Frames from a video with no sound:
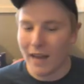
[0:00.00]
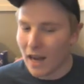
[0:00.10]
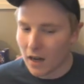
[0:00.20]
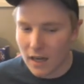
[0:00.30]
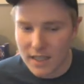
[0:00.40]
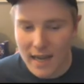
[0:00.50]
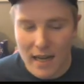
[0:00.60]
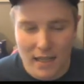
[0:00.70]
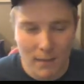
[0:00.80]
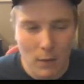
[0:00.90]
we are going to
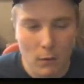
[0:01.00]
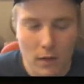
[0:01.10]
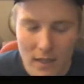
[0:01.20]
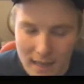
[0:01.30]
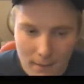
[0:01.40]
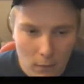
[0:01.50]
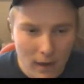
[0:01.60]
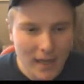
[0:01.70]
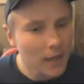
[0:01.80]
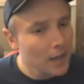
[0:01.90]
check out the team of the
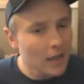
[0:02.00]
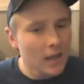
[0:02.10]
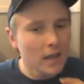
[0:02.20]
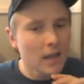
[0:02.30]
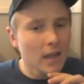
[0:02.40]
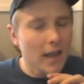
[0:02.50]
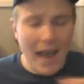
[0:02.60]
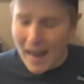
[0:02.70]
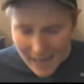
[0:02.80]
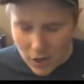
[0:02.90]
week
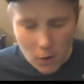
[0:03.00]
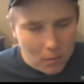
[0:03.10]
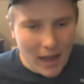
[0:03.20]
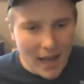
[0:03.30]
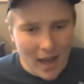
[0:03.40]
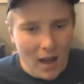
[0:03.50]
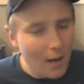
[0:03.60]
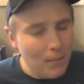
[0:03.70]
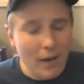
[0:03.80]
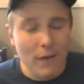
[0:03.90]
any good player
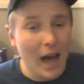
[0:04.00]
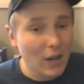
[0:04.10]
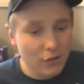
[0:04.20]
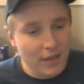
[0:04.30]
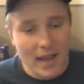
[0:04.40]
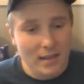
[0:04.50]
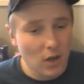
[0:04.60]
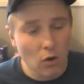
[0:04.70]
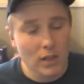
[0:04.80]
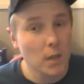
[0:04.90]
above
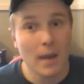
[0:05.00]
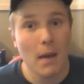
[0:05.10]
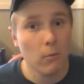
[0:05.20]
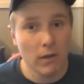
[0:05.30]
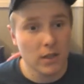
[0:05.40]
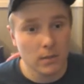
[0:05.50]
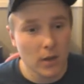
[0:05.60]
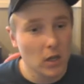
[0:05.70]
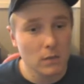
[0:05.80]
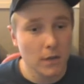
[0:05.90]
100,000 coins I'd be happy with. To
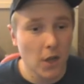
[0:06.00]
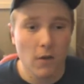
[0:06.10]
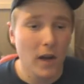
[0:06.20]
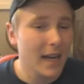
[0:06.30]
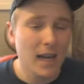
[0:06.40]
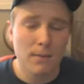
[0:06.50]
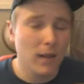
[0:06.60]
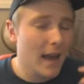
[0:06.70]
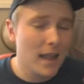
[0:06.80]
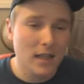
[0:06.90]
be honest with you, I could get a
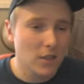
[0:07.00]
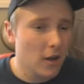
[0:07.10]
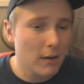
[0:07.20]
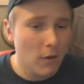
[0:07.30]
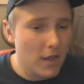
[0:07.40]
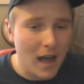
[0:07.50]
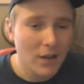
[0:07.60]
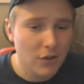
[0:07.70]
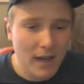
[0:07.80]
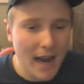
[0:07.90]
player that's only worth
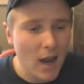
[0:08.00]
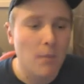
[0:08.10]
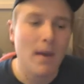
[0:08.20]
100k,